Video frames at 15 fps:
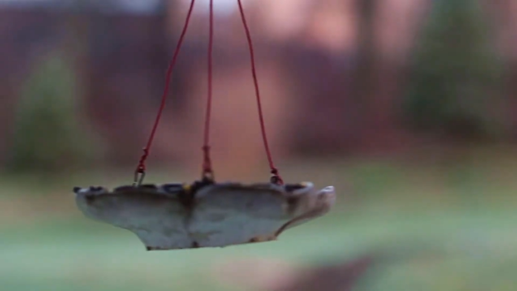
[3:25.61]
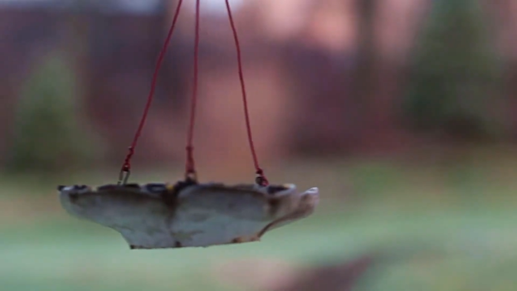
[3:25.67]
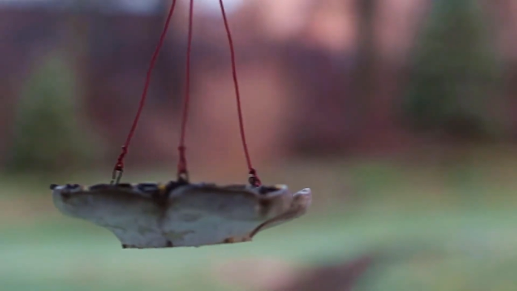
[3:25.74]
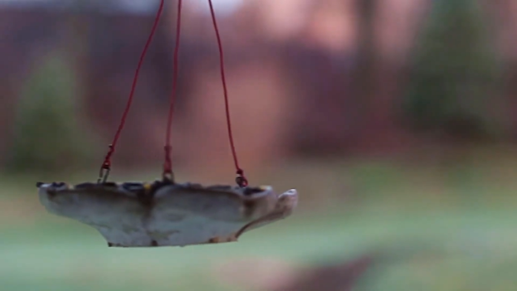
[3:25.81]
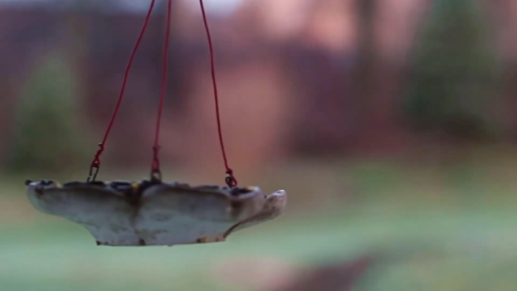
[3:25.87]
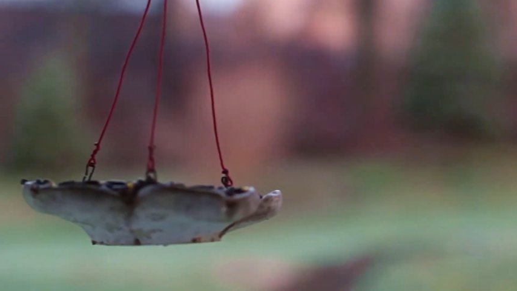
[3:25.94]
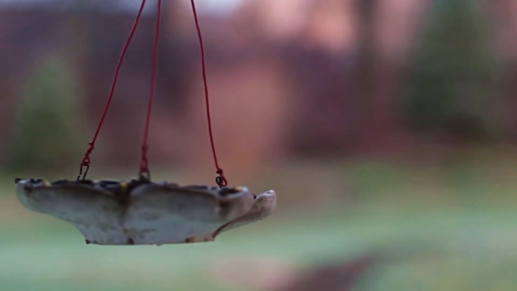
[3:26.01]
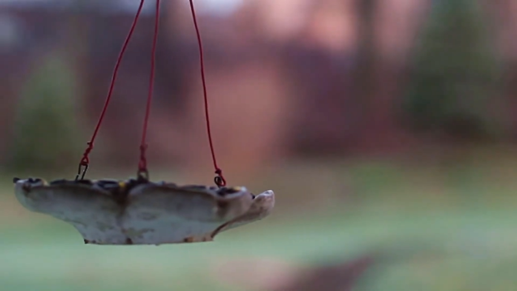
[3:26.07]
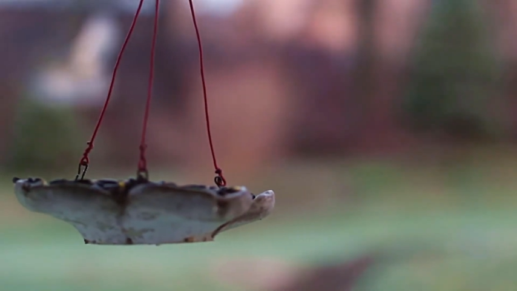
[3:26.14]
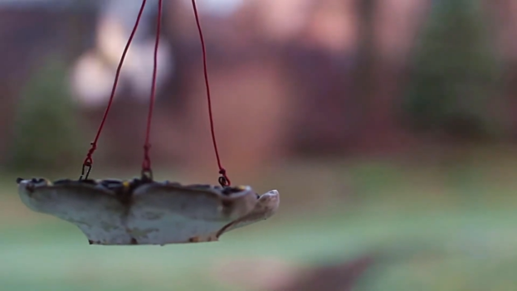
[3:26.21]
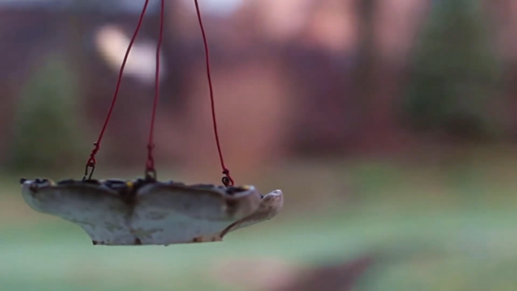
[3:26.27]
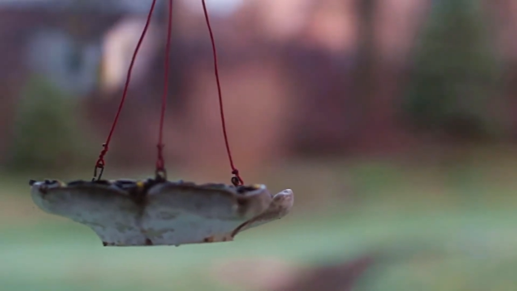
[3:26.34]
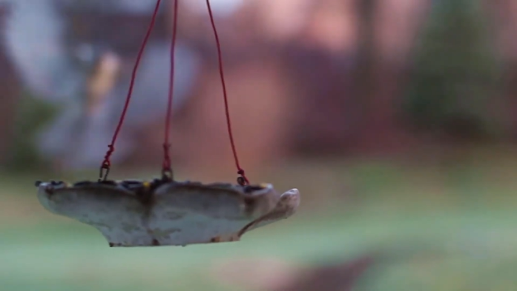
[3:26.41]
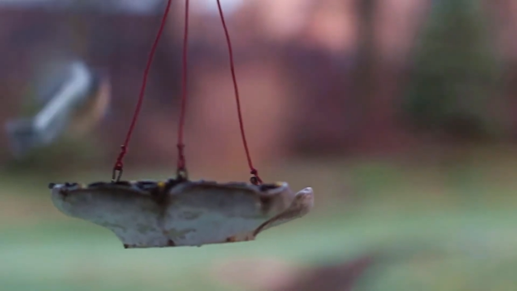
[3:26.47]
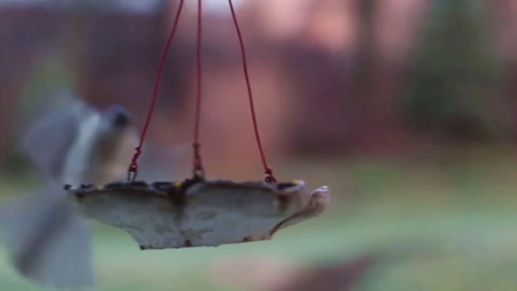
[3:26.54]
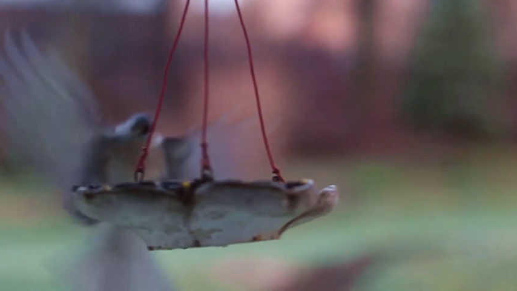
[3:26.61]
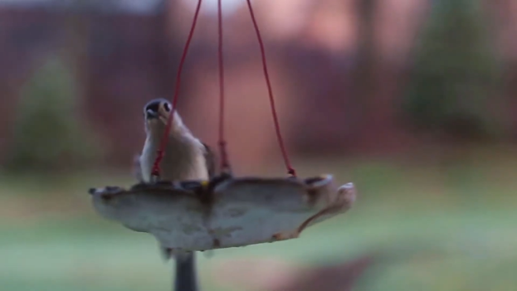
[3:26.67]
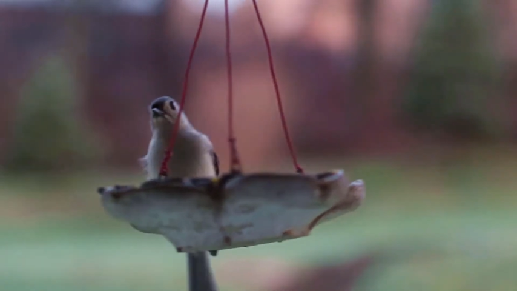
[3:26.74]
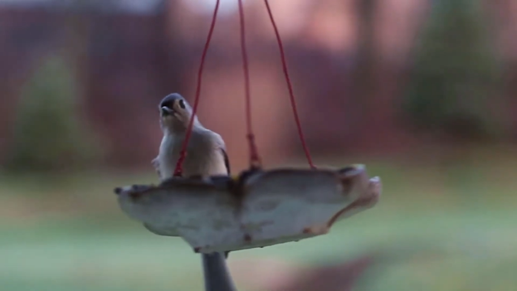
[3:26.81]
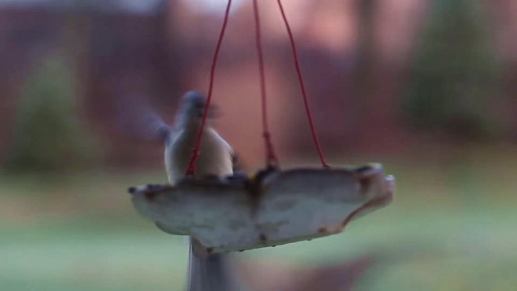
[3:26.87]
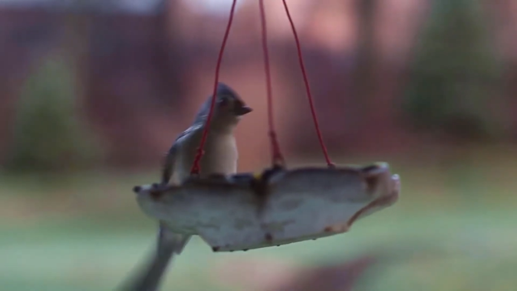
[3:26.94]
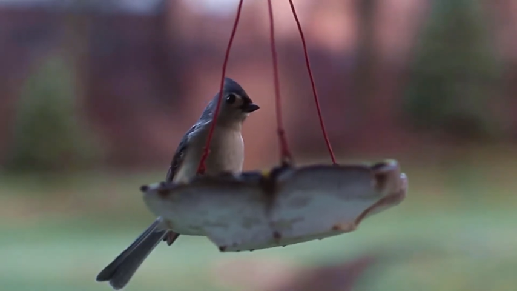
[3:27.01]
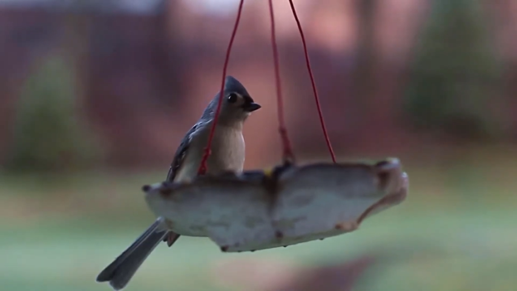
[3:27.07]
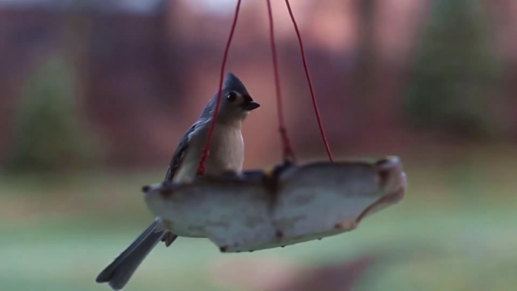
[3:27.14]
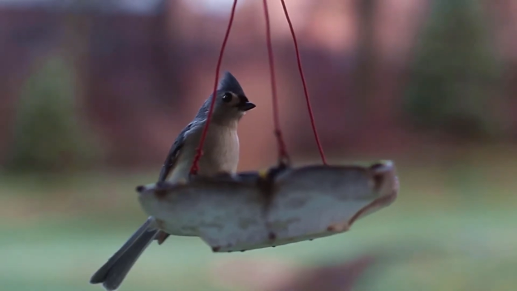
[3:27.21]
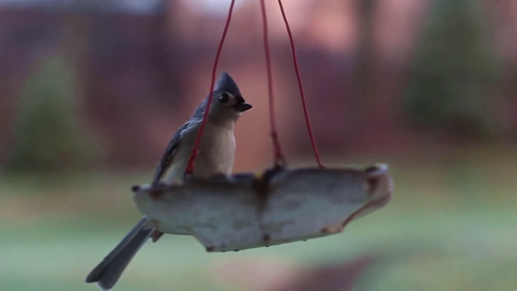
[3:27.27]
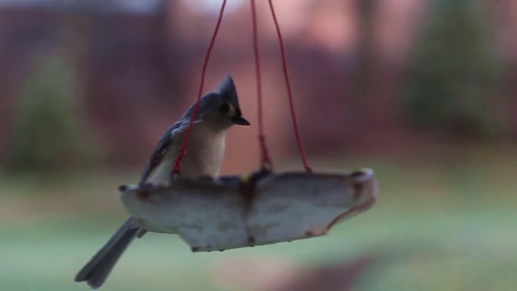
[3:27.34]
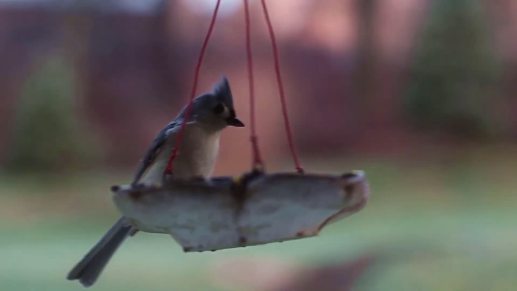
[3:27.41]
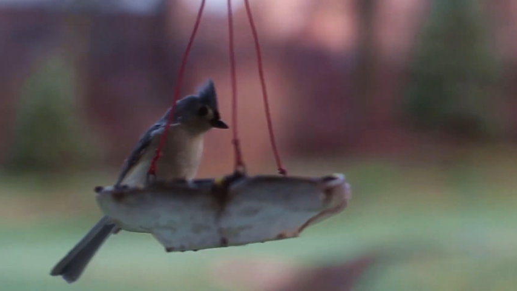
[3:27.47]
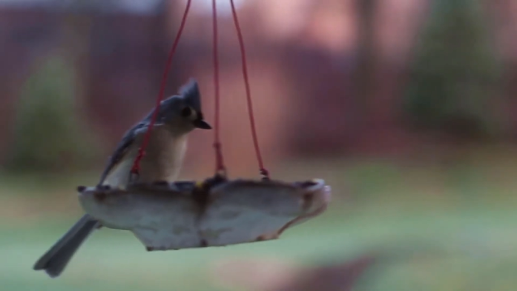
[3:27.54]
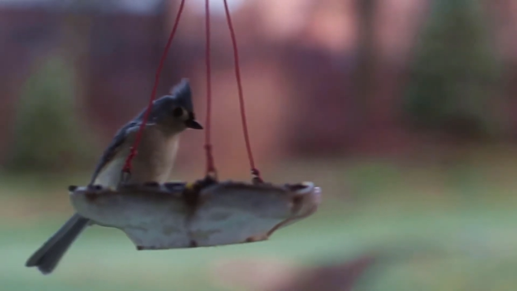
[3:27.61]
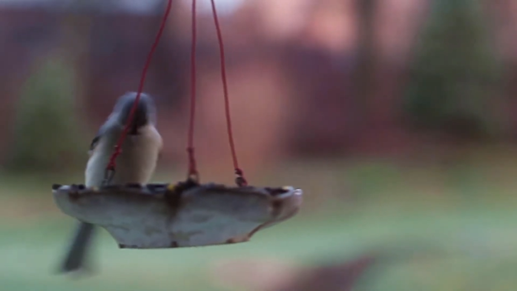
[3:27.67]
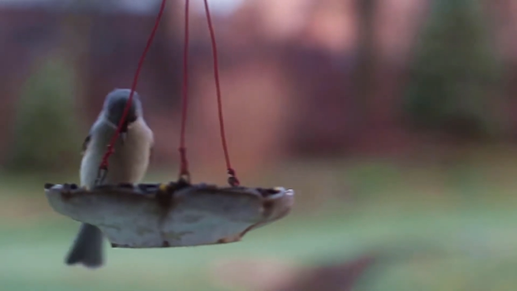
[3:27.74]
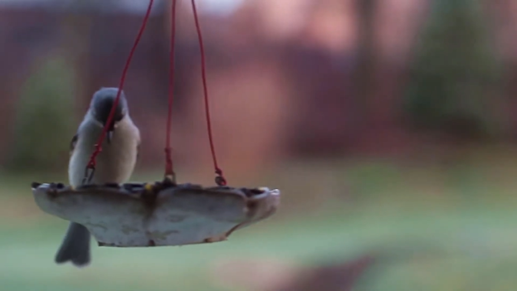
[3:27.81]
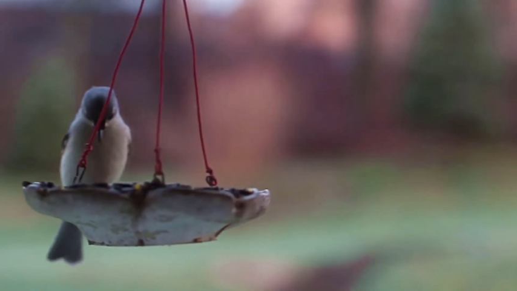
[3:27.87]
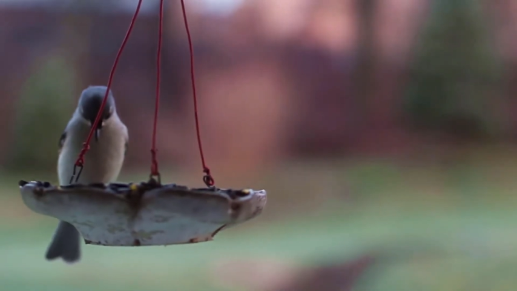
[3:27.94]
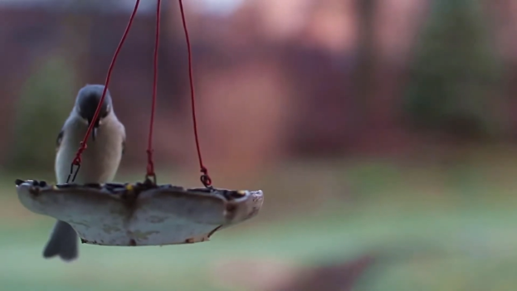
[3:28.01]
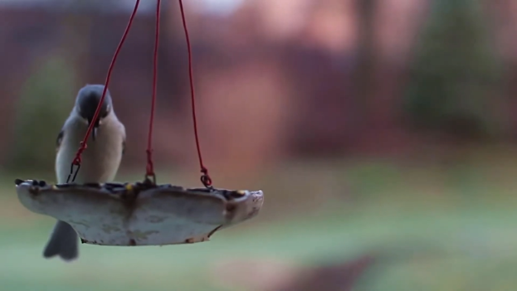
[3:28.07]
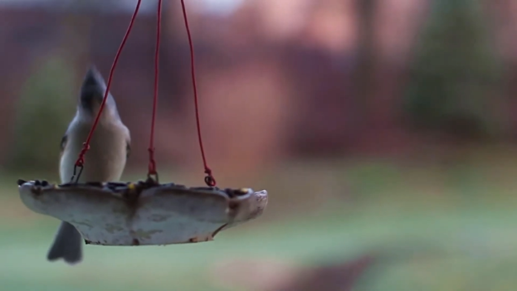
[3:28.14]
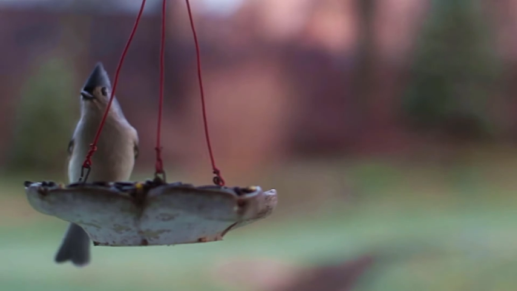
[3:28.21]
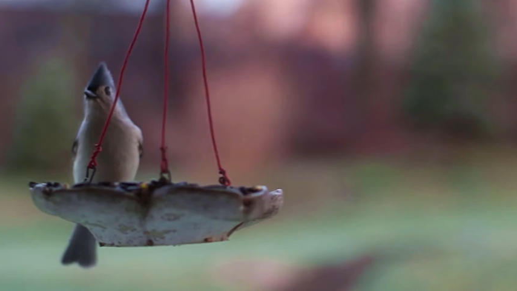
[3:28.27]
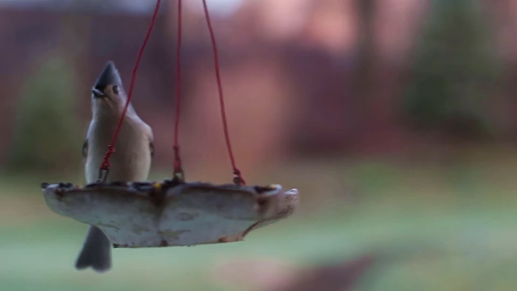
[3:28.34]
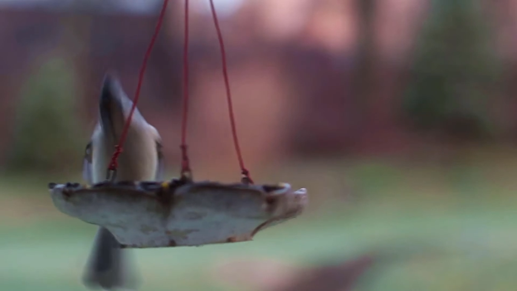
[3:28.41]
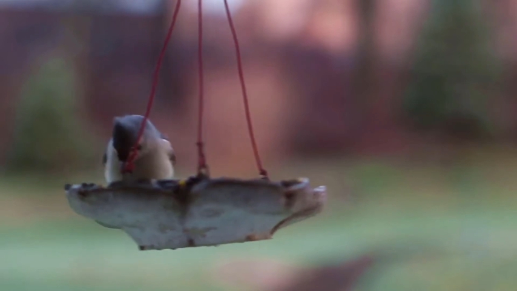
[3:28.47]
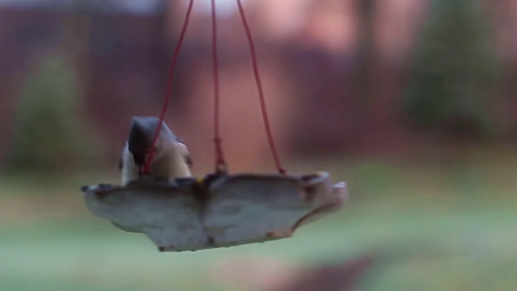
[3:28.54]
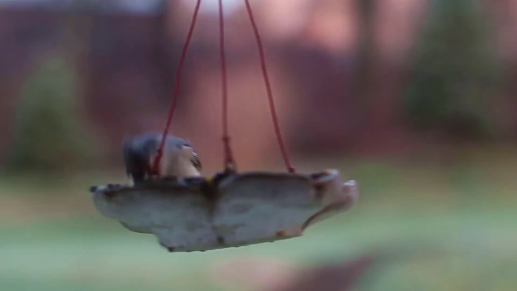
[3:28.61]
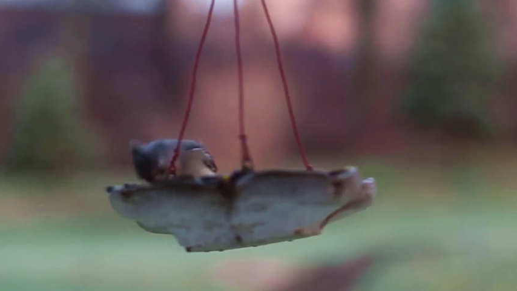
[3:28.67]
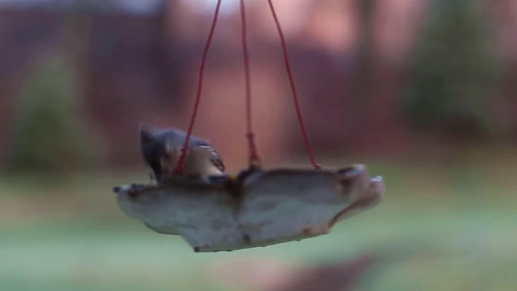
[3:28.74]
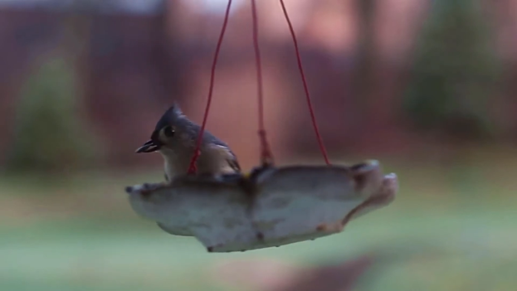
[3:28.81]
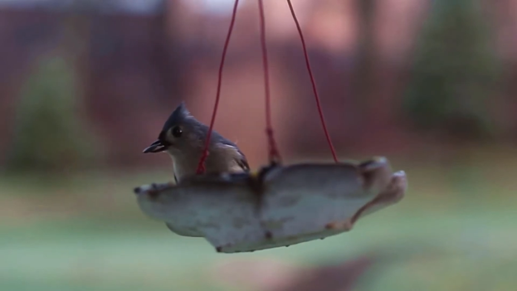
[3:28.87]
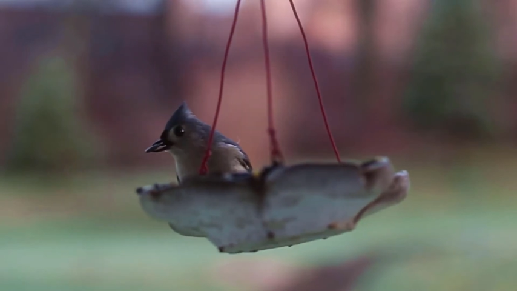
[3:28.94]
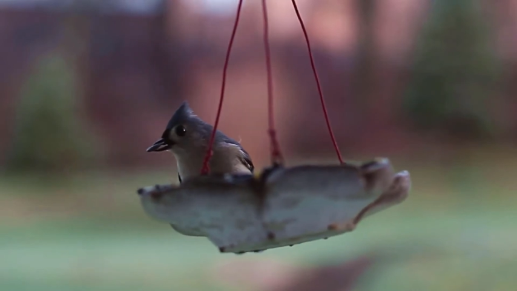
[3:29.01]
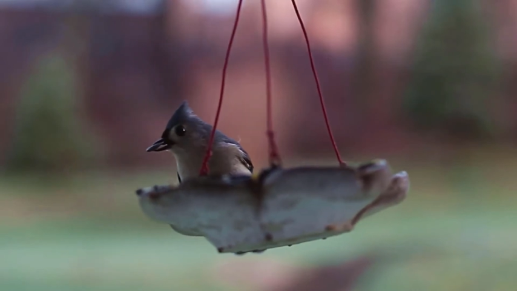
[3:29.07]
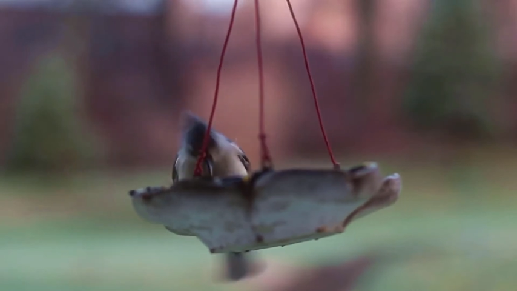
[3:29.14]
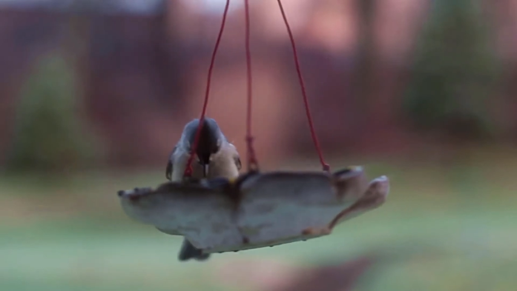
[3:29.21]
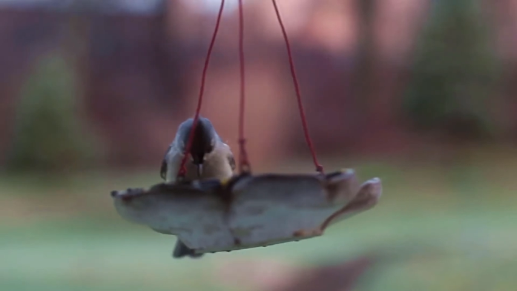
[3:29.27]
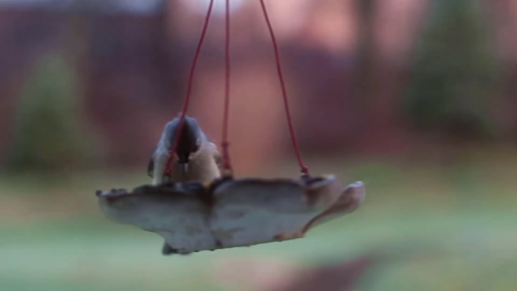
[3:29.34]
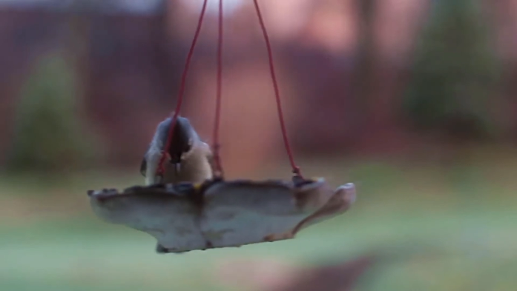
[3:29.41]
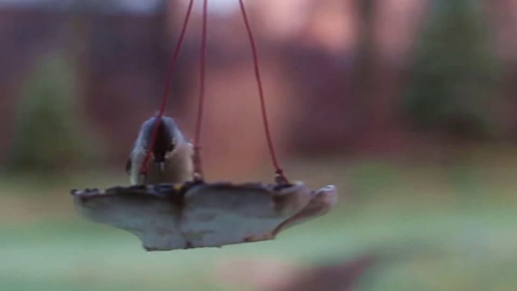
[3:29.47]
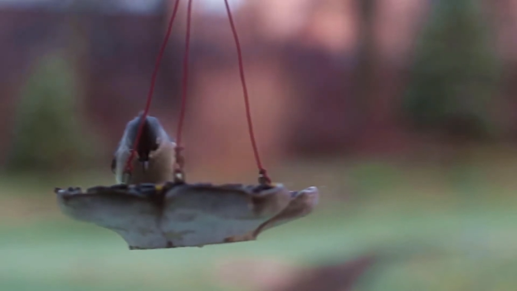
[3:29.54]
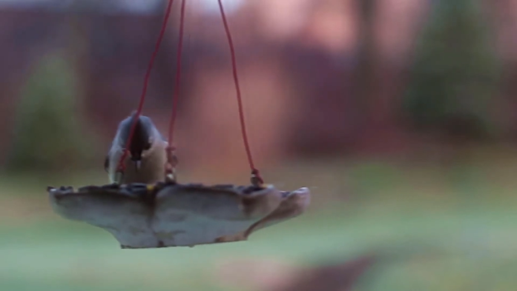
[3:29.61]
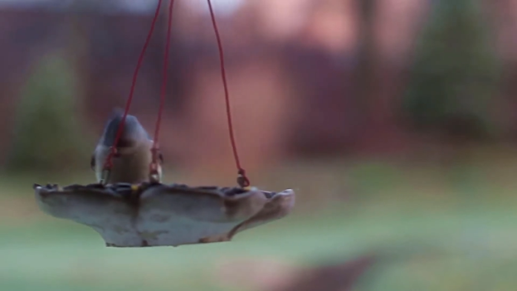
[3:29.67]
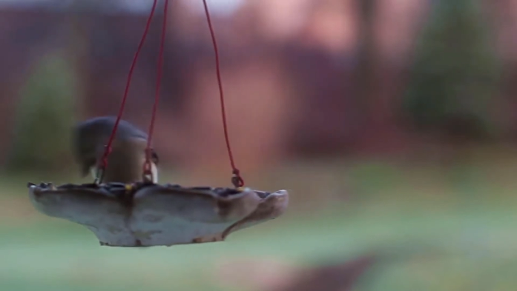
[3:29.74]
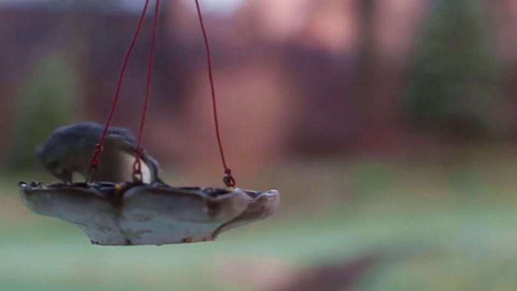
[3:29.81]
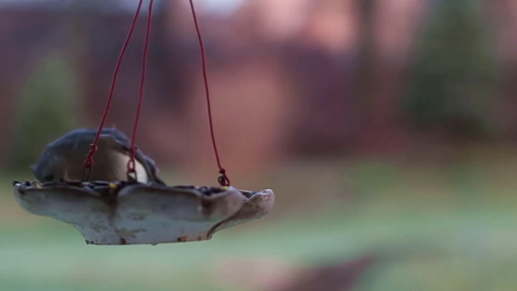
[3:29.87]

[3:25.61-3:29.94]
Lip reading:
Nobody's mouth can be seen.